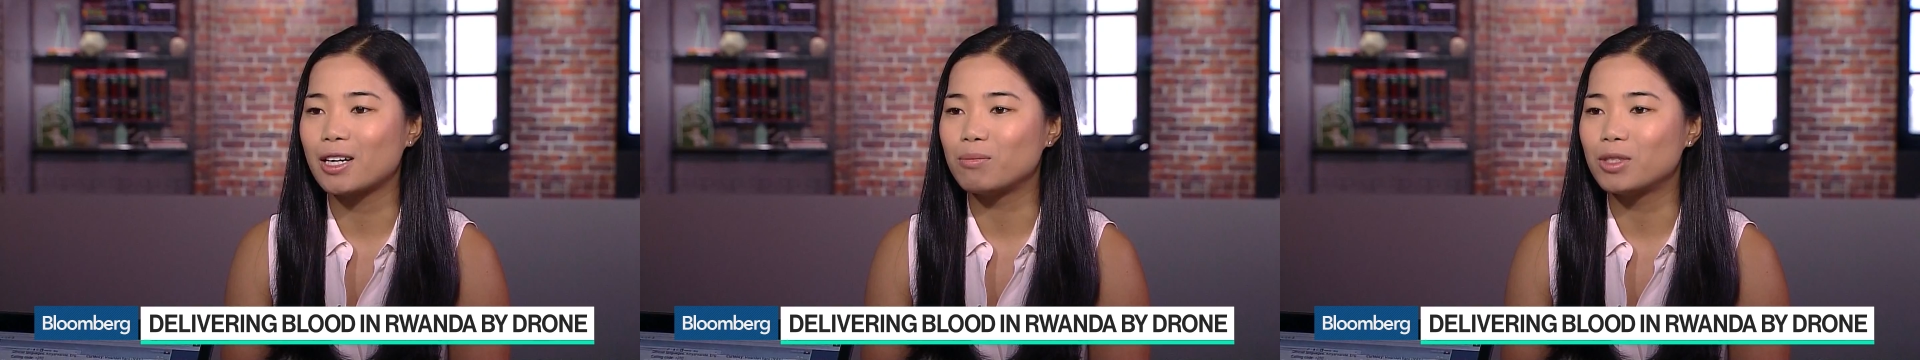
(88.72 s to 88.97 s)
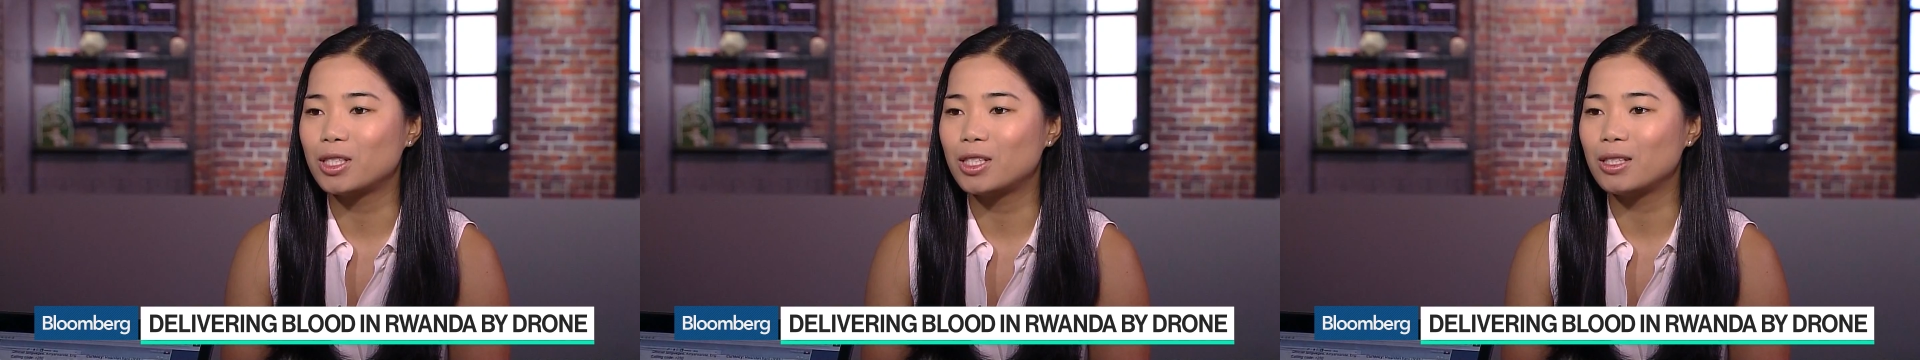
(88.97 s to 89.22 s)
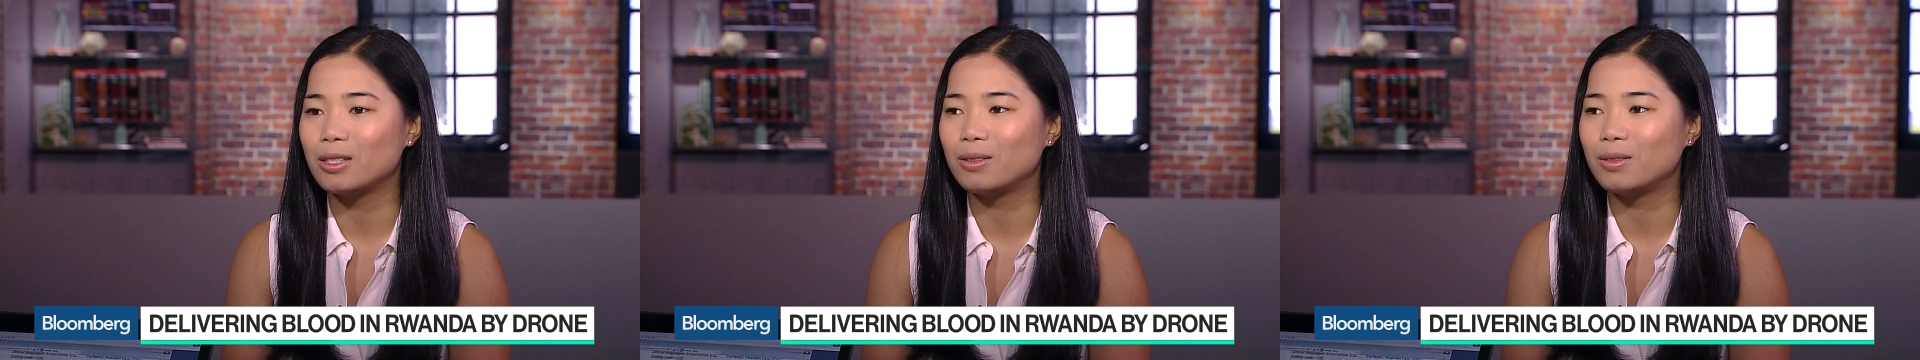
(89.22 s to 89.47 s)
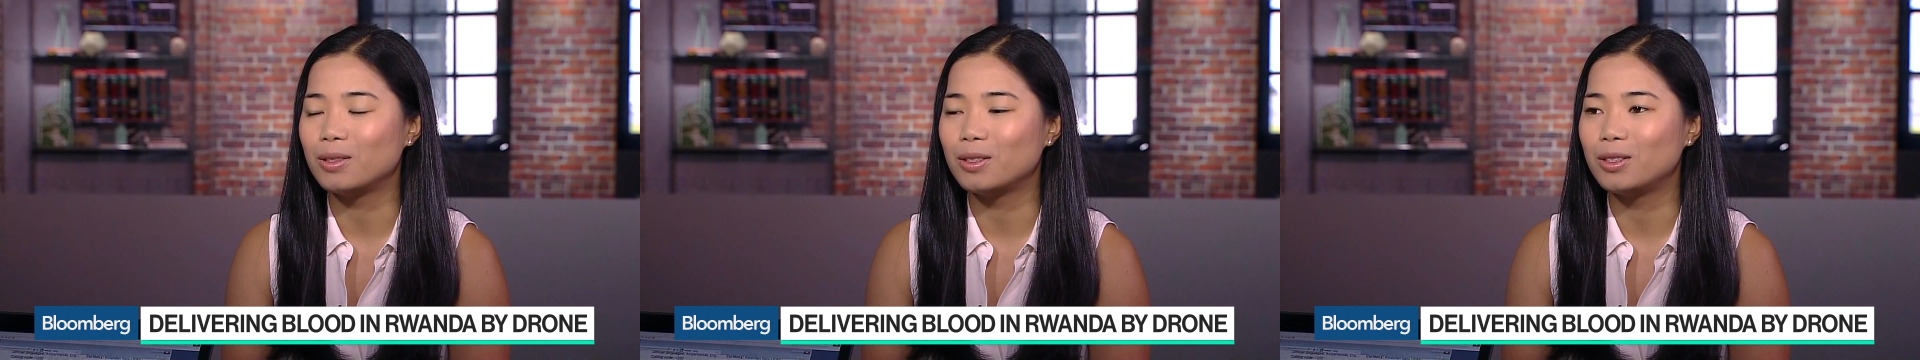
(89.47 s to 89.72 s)
comes
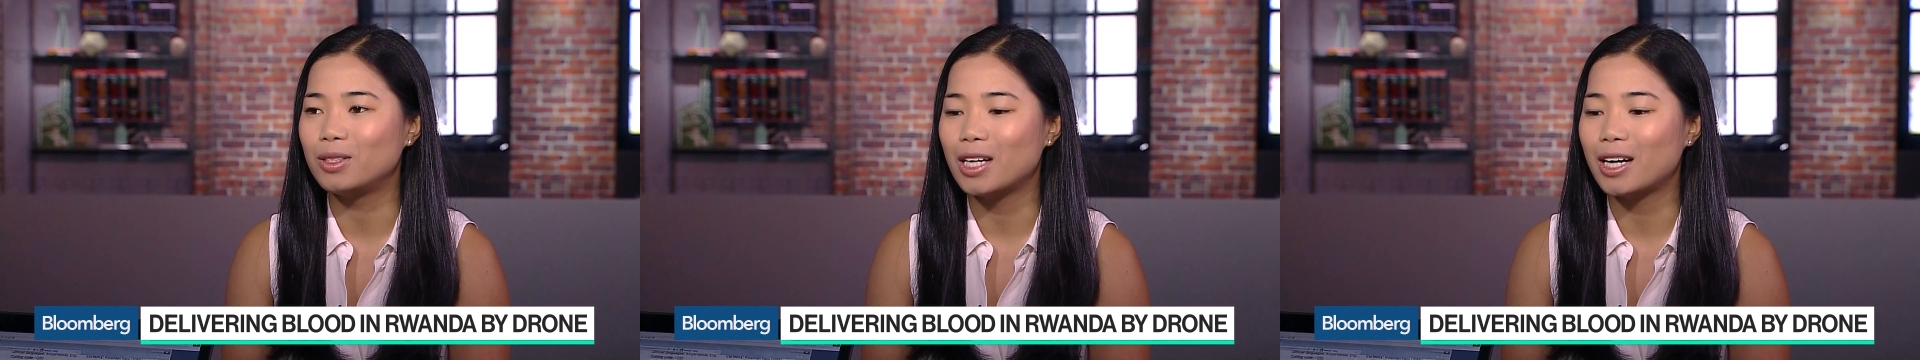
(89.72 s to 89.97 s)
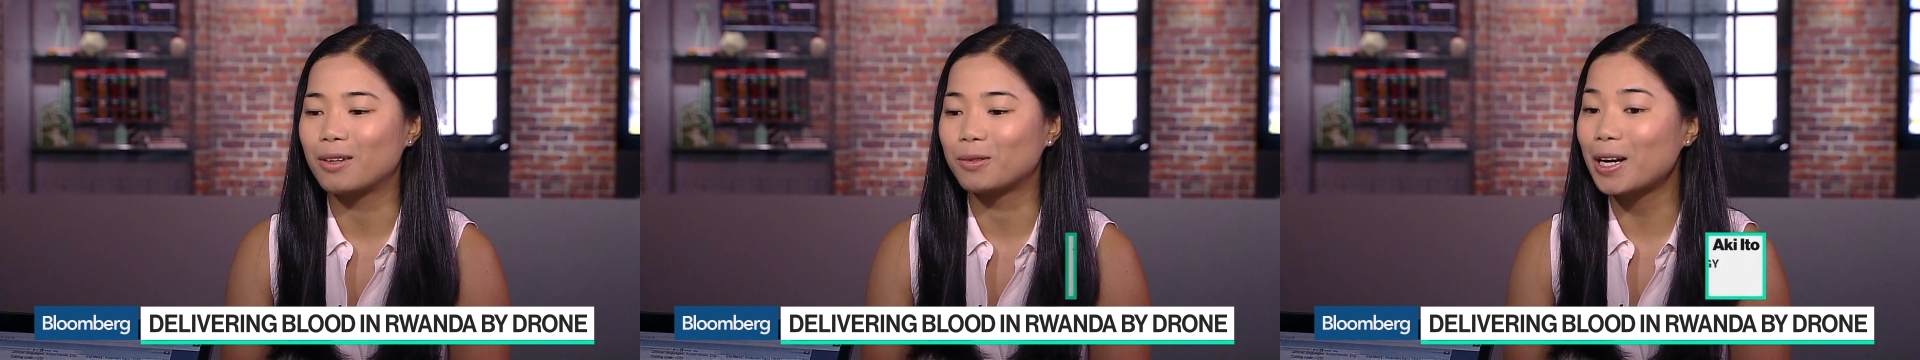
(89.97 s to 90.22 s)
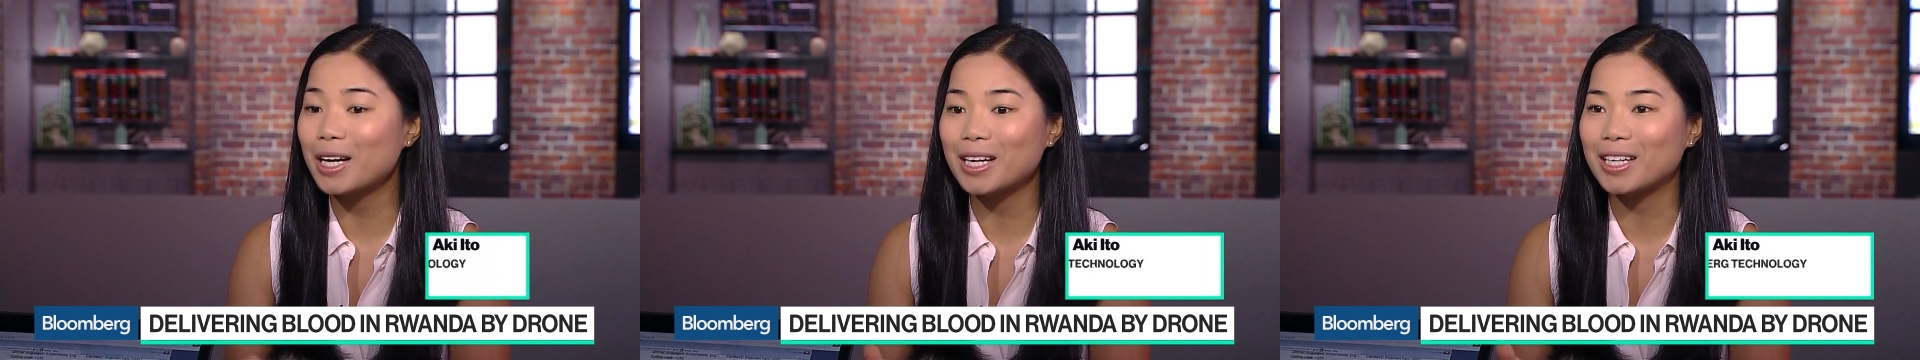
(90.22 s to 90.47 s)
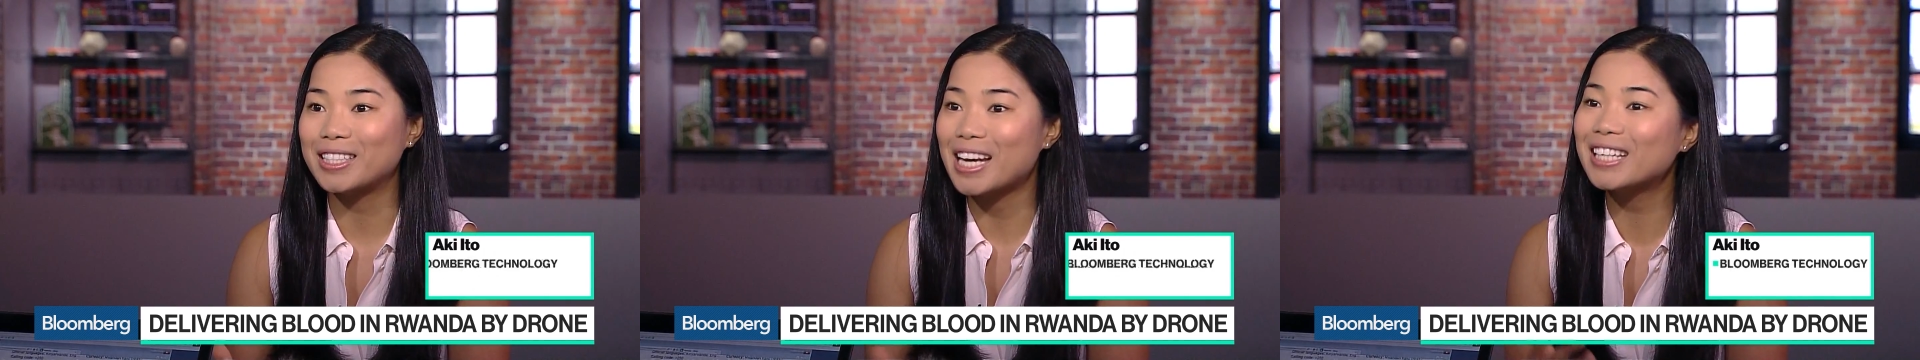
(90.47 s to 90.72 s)
to uh,
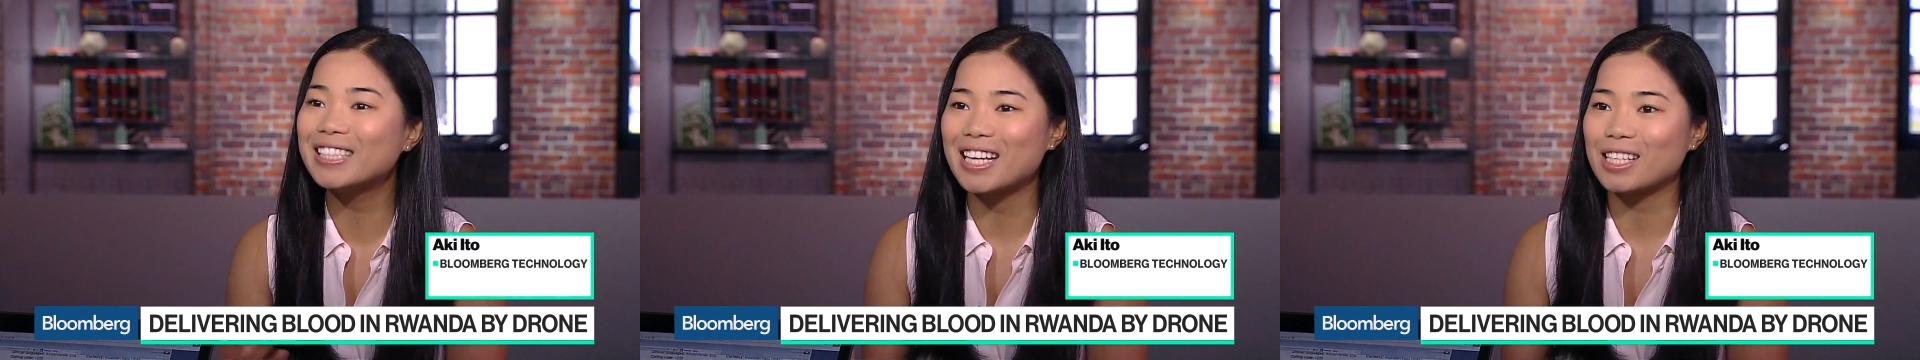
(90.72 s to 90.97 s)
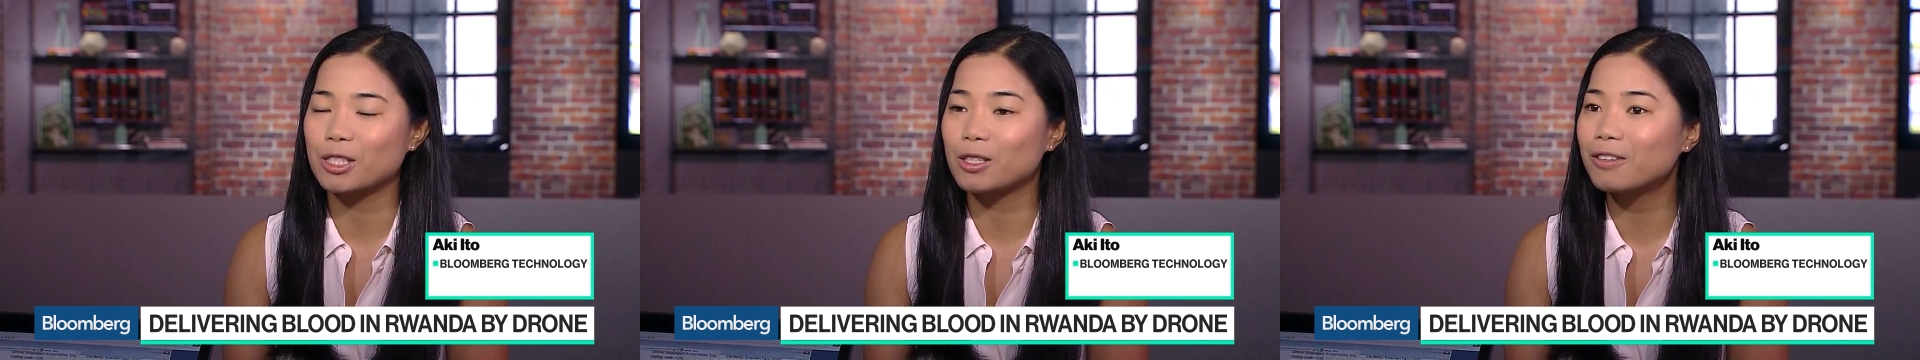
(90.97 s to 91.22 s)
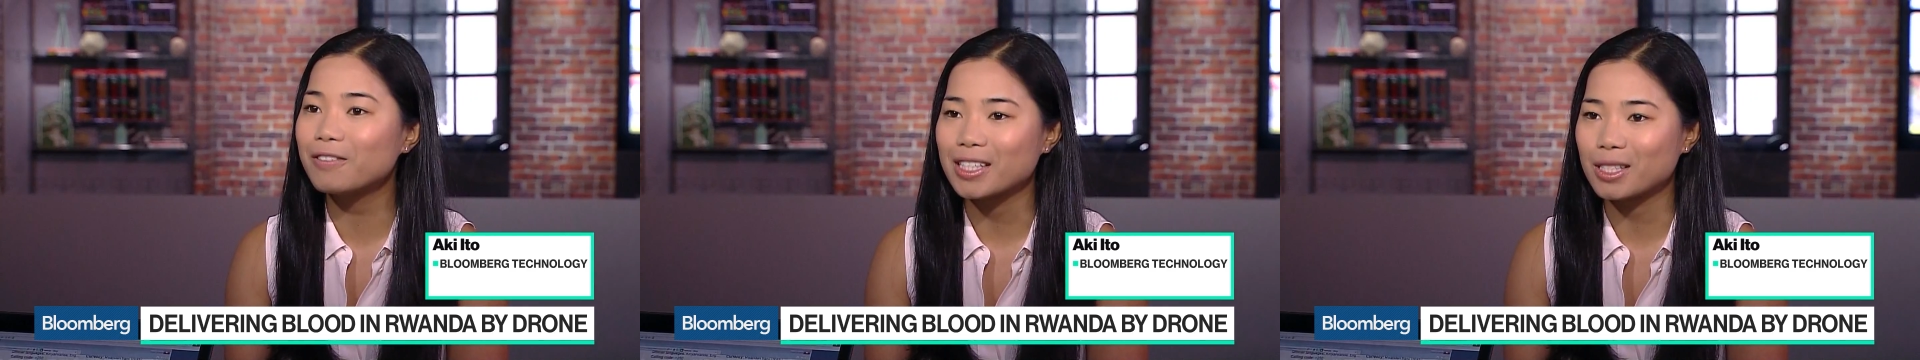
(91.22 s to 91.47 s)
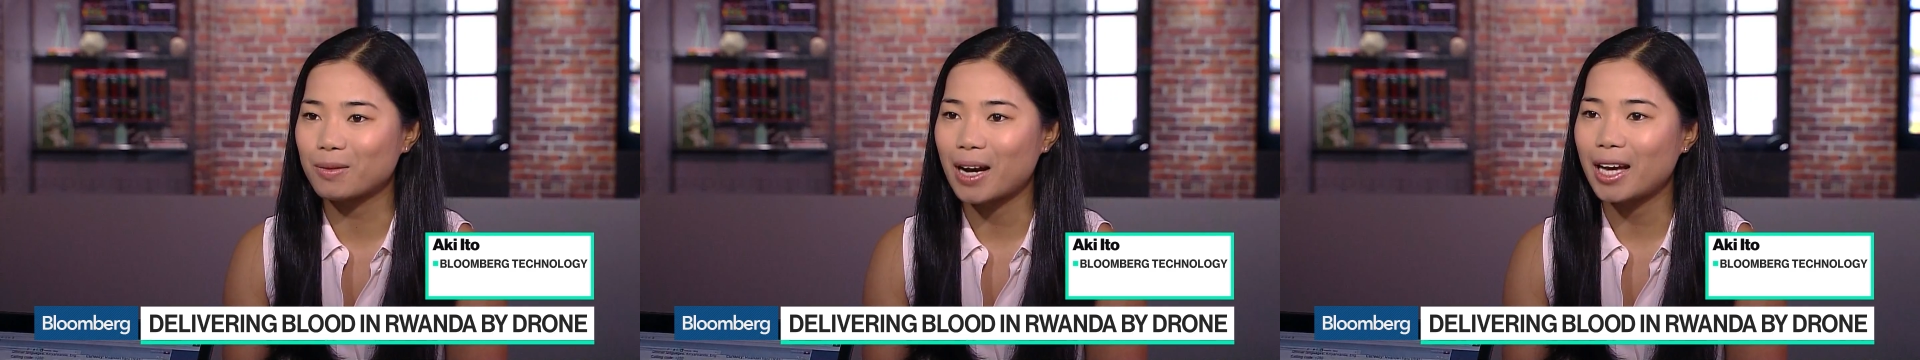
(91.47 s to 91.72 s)
running a day to day
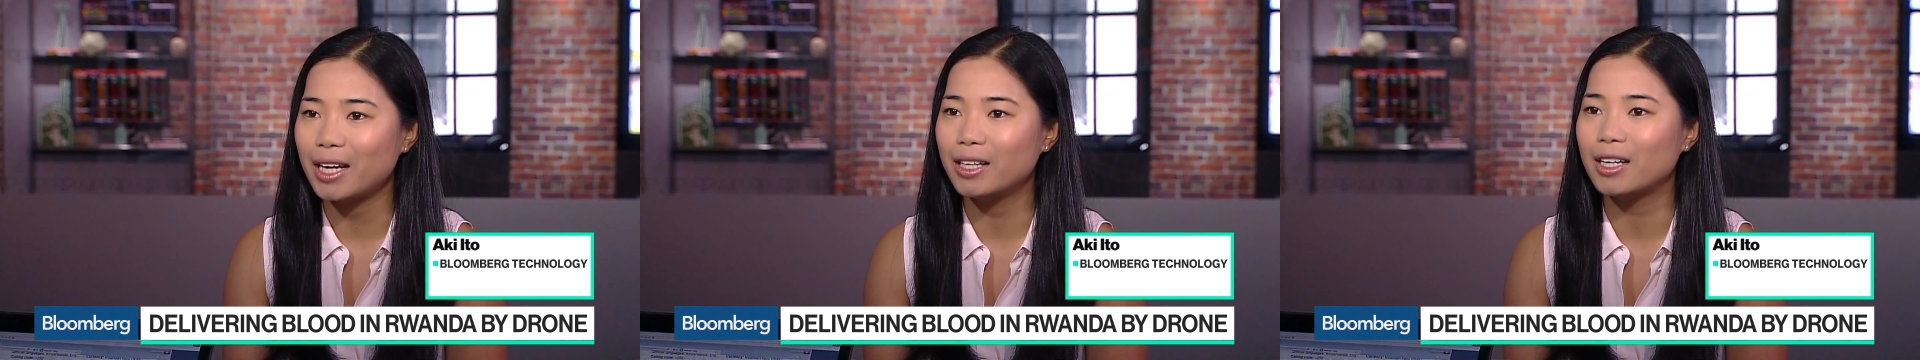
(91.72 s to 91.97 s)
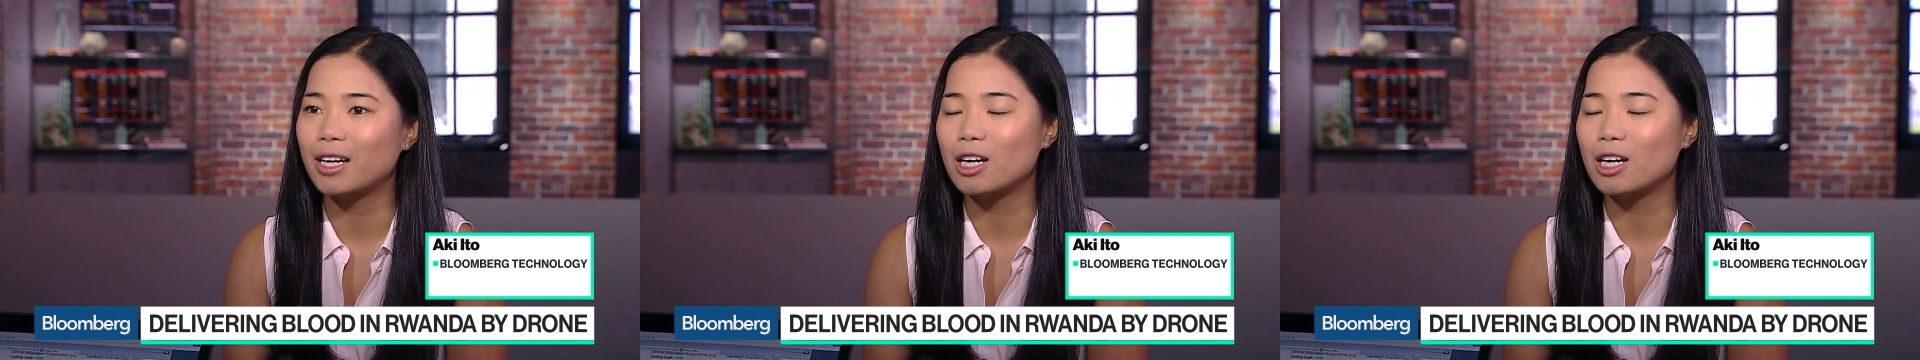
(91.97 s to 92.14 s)
service, right?